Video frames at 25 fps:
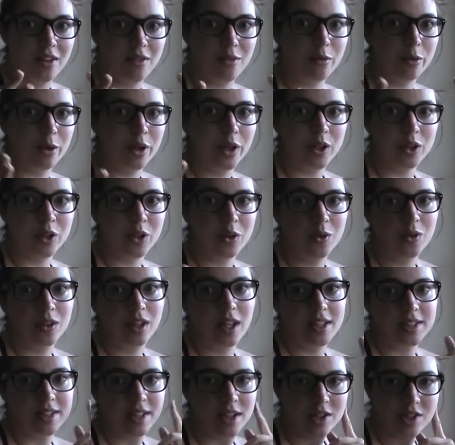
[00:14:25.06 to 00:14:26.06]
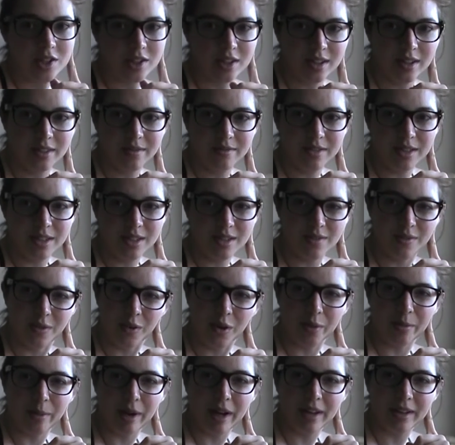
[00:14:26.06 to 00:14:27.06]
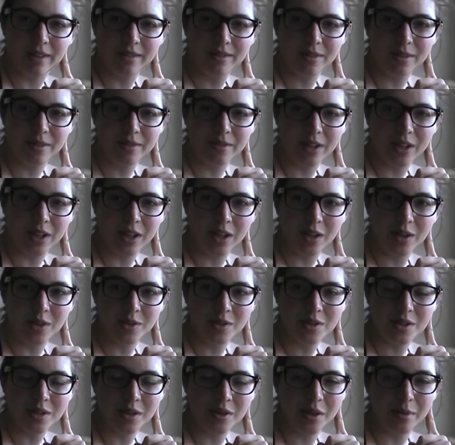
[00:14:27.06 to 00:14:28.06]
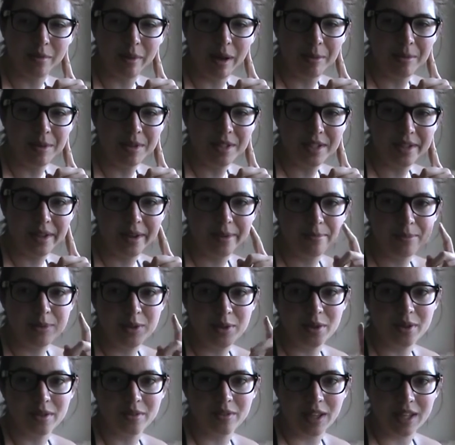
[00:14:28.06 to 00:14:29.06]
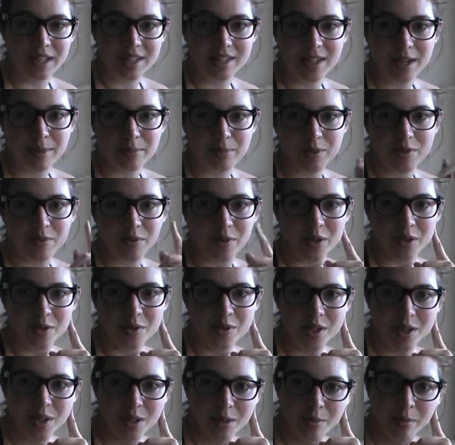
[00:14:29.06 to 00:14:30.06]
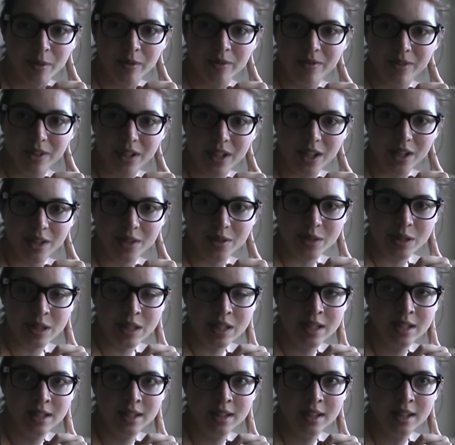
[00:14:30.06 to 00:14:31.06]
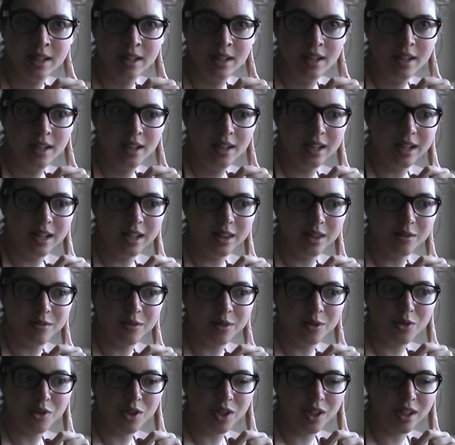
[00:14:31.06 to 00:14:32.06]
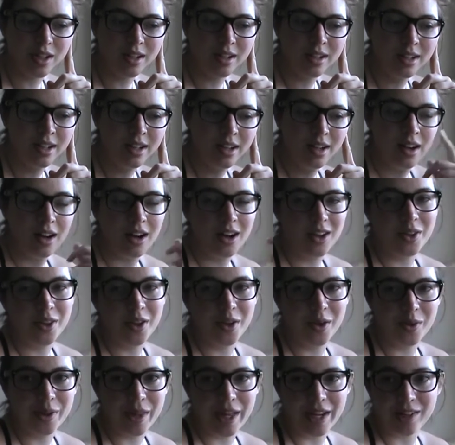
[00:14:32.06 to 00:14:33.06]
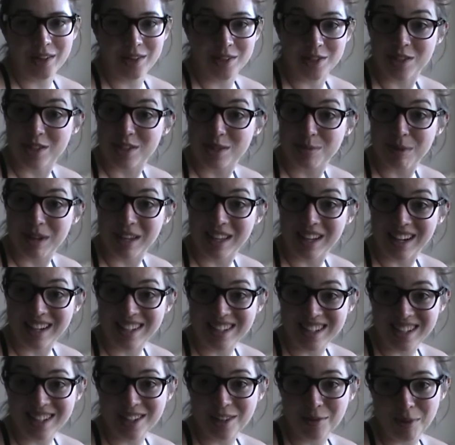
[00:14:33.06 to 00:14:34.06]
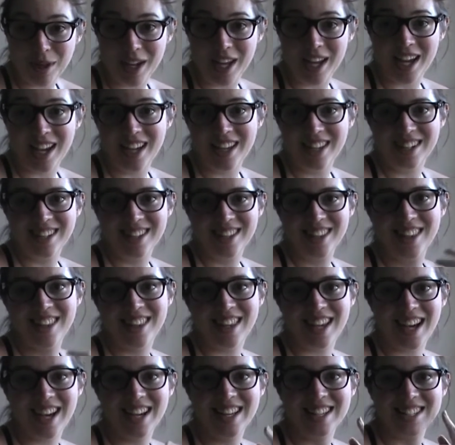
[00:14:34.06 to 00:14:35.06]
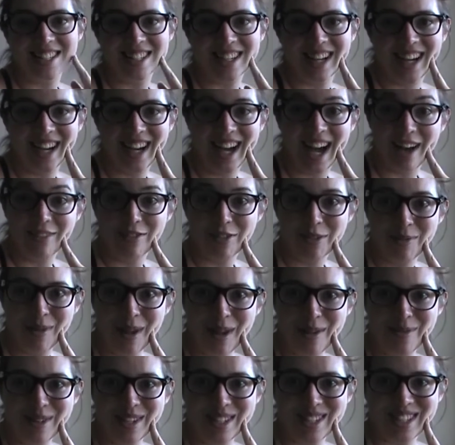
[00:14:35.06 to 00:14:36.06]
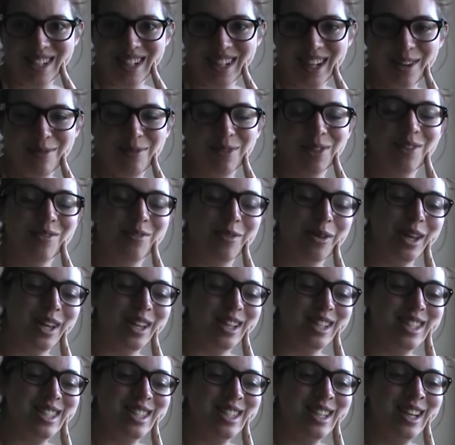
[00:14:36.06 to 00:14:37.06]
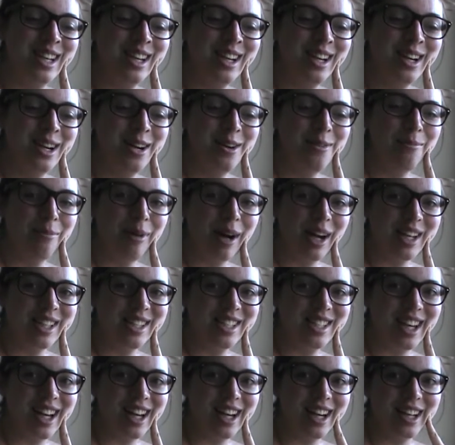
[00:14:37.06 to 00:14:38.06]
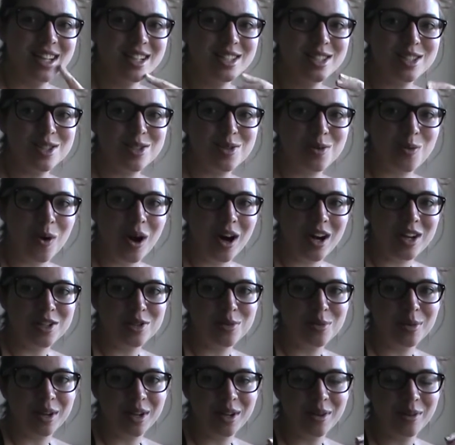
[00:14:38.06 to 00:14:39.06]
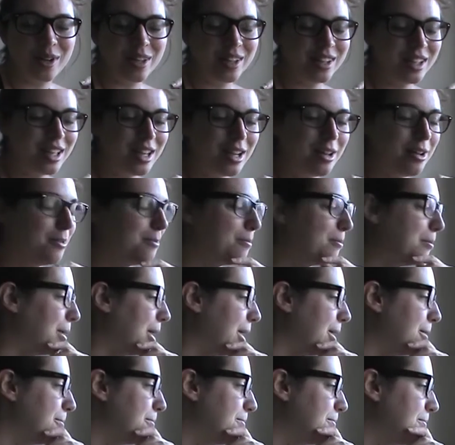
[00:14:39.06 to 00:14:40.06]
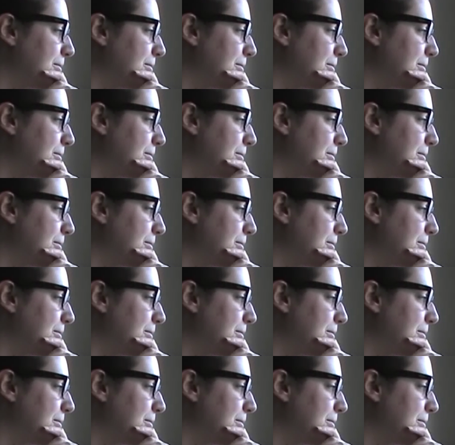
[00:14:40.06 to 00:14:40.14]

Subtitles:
real utilization of this format for video. So there might be some sort of like tips for YouTube videos in the future, although that could just be an idea in my head that having babies in a couple of weeks might squash pretty quickly. But